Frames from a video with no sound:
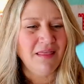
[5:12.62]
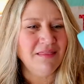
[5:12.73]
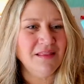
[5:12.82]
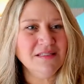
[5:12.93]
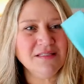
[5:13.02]

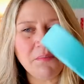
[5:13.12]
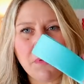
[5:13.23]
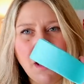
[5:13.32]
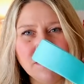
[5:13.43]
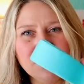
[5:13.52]
this I'm
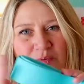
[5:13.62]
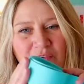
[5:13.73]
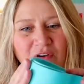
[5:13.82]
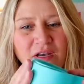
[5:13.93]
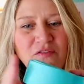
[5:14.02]
not
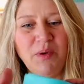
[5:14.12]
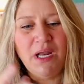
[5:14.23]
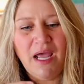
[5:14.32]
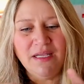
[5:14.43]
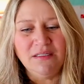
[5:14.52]
super fond of,
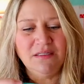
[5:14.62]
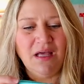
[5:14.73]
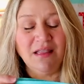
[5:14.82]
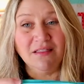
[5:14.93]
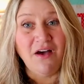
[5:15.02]
but I,
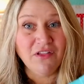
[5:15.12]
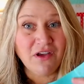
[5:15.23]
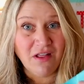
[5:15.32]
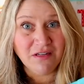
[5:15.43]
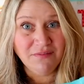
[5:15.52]
I love the
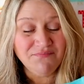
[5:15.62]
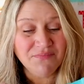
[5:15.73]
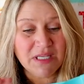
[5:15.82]
color,